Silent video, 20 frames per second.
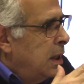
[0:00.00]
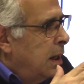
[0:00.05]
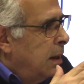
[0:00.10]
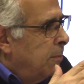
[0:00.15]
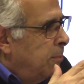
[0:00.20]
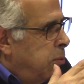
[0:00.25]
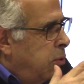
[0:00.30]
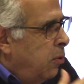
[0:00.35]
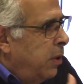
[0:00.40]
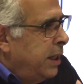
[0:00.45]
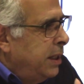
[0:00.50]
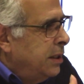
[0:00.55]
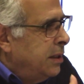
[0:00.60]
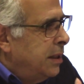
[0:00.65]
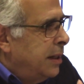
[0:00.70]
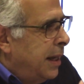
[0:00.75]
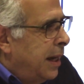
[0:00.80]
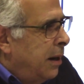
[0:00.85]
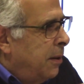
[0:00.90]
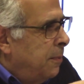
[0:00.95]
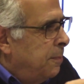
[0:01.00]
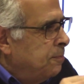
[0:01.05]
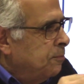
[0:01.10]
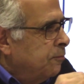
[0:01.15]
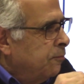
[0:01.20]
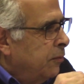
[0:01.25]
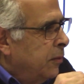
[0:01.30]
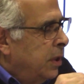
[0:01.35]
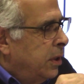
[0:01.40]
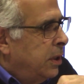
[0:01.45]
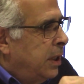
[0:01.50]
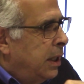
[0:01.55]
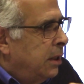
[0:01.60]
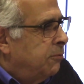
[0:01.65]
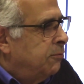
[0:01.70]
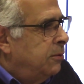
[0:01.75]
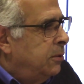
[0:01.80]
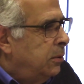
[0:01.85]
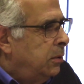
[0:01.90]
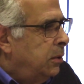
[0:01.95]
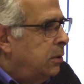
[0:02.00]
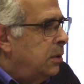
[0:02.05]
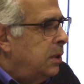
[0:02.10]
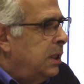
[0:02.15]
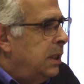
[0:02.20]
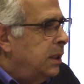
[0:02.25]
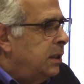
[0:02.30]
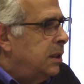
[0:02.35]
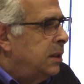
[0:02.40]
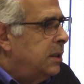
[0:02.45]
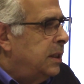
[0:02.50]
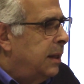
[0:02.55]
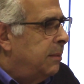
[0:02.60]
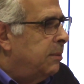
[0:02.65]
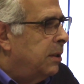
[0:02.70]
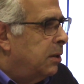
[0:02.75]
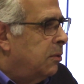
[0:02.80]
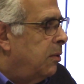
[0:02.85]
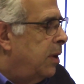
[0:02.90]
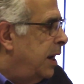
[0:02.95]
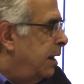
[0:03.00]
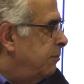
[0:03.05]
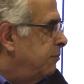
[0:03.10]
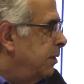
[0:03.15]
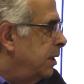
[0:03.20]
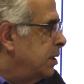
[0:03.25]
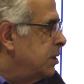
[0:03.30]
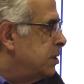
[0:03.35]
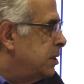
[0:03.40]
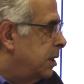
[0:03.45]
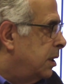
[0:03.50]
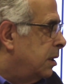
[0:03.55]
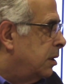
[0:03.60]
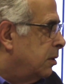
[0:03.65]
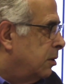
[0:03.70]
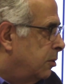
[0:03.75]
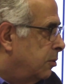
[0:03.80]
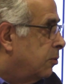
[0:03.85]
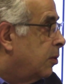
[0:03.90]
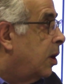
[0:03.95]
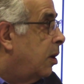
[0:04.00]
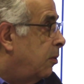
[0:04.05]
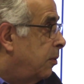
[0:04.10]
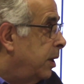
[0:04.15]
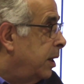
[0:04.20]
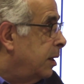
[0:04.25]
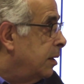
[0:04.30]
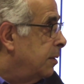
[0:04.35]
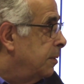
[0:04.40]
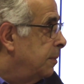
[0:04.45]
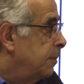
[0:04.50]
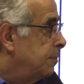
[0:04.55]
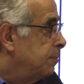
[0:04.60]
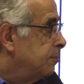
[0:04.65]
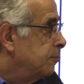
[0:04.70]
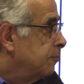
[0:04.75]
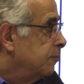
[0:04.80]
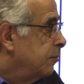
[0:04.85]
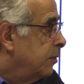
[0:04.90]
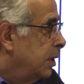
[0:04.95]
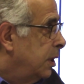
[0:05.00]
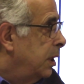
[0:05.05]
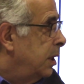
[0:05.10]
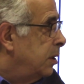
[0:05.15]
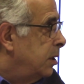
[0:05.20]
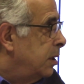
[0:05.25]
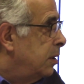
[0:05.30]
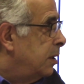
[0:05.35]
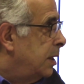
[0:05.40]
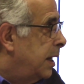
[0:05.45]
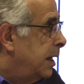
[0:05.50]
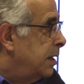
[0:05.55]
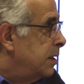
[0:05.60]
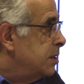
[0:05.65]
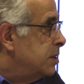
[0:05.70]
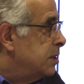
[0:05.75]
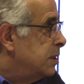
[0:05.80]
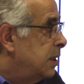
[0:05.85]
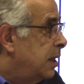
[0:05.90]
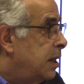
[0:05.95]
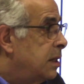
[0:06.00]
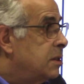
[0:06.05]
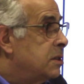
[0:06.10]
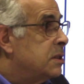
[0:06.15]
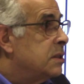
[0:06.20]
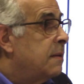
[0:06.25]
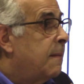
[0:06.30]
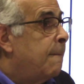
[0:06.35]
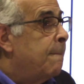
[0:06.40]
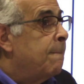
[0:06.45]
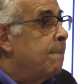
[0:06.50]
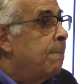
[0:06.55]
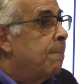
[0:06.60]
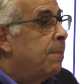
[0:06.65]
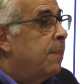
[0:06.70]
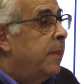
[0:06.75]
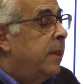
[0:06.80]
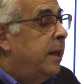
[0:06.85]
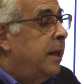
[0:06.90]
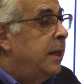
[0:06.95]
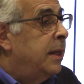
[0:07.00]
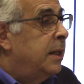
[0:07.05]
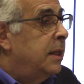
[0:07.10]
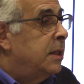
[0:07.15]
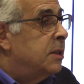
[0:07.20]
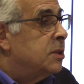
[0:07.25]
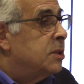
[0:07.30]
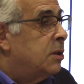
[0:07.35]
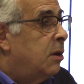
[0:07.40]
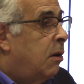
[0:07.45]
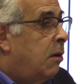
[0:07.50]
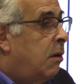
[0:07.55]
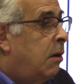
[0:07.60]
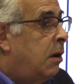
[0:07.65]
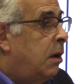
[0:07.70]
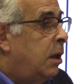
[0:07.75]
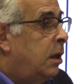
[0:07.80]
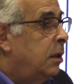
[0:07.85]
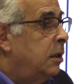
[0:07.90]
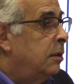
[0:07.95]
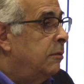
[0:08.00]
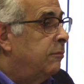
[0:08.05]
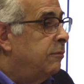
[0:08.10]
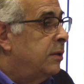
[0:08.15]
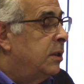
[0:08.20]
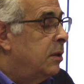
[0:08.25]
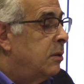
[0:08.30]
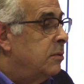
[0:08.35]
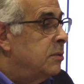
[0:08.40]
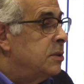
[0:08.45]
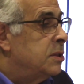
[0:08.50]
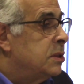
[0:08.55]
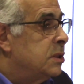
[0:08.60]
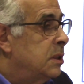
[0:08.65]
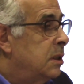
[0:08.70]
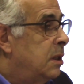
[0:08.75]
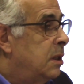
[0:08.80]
pointed out that if you look at the demographics that are growing in the United States, it is all of those